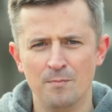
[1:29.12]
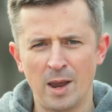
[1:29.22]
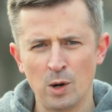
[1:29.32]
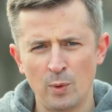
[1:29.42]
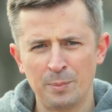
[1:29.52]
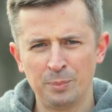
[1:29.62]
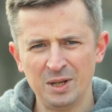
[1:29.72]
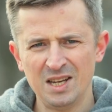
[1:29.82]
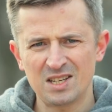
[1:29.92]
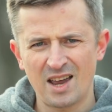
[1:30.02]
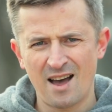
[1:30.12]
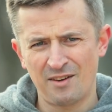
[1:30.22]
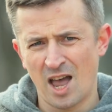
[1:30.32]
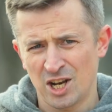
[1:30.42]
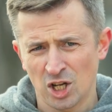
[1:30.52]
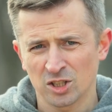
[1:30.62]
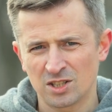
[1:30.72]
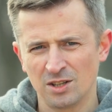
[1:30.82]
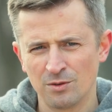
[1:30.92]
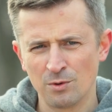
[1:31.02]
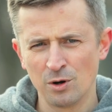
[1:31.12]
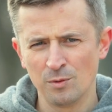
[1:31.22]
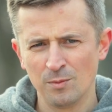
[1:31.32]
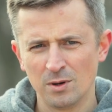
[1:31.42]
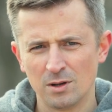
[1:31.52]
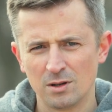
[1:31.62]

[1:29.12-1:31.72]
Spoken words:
May we please have adults in the room?